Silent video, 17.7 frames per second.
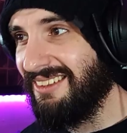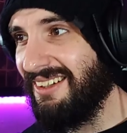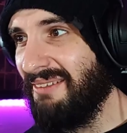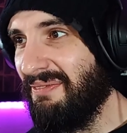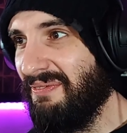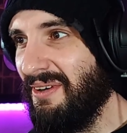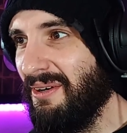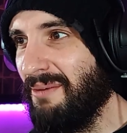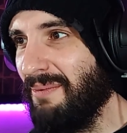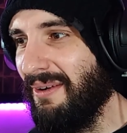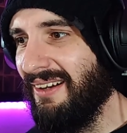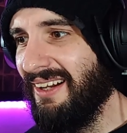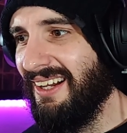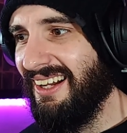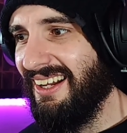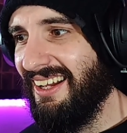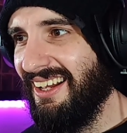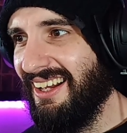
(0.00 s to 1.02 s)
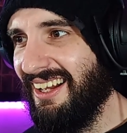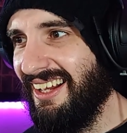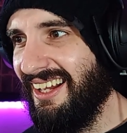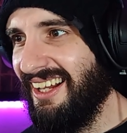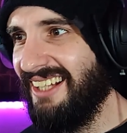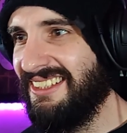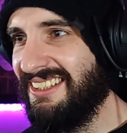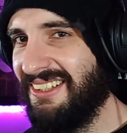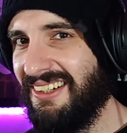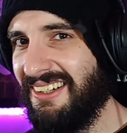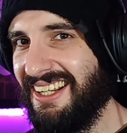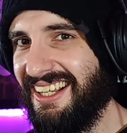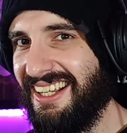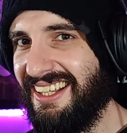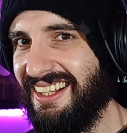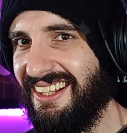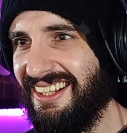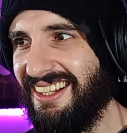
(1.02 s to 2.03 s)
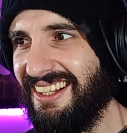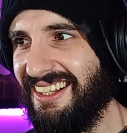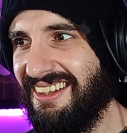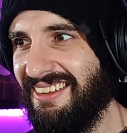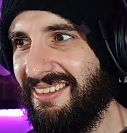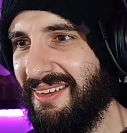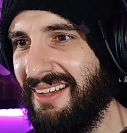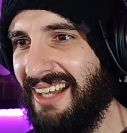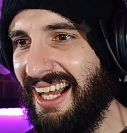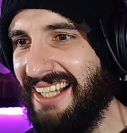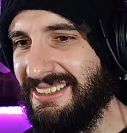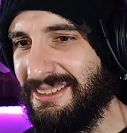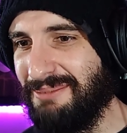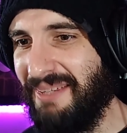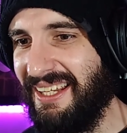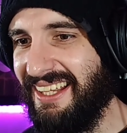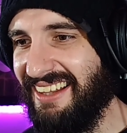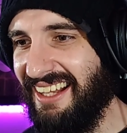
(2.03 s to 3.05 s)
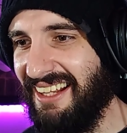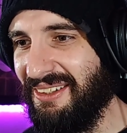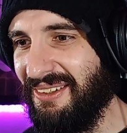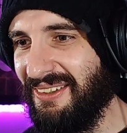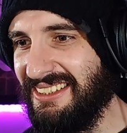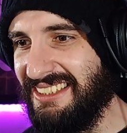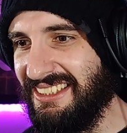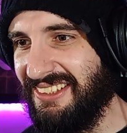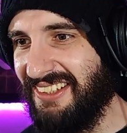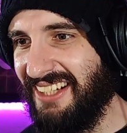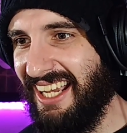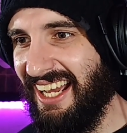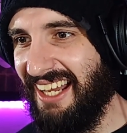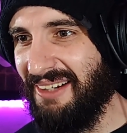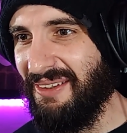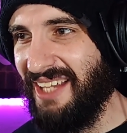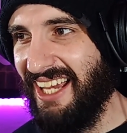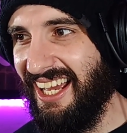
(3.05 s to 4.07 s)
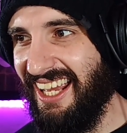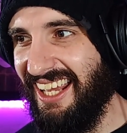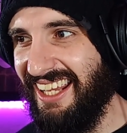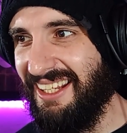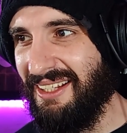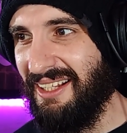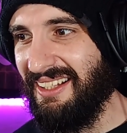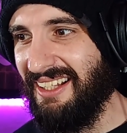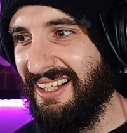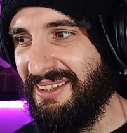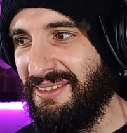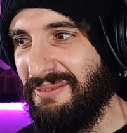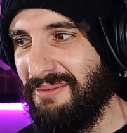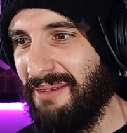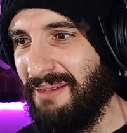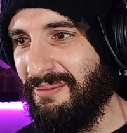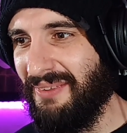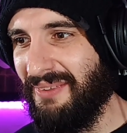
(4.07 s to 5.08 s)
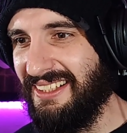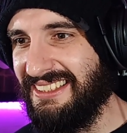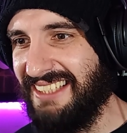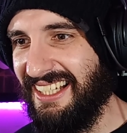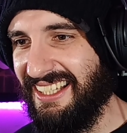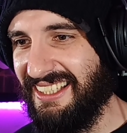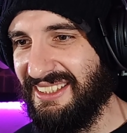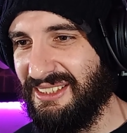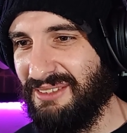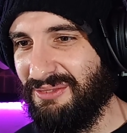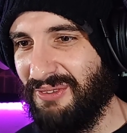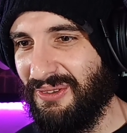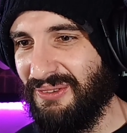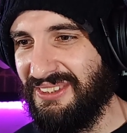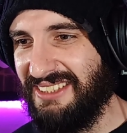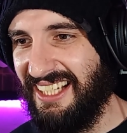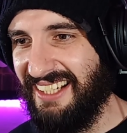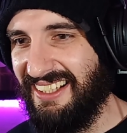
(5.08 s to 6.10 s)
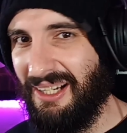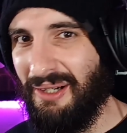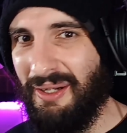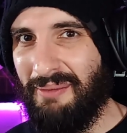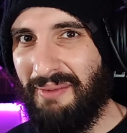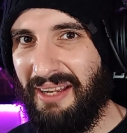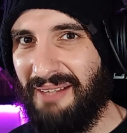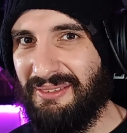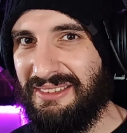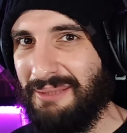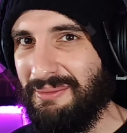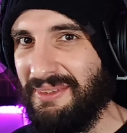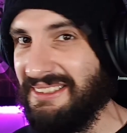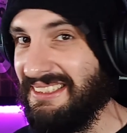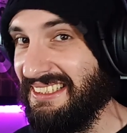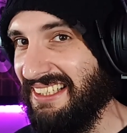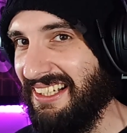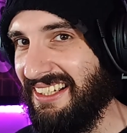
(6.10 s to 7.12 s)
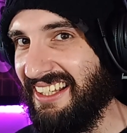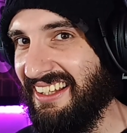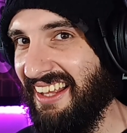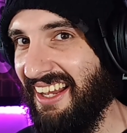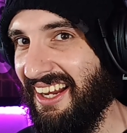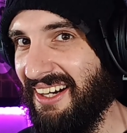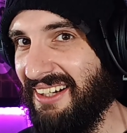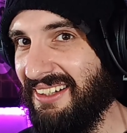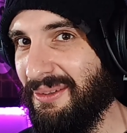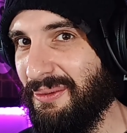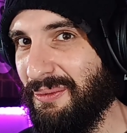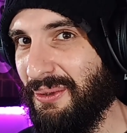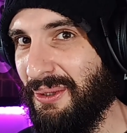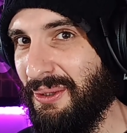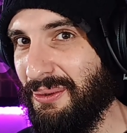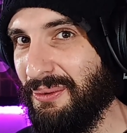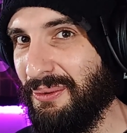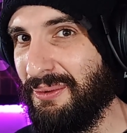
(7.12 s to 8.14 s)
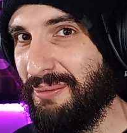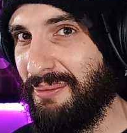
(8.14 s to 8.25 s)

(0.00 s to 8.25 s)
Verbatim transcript: got a furball? Is your... The cats make that noise. Is your cat okay? And you may want to check its throat checked out. It might have something stuck in there. Oh no.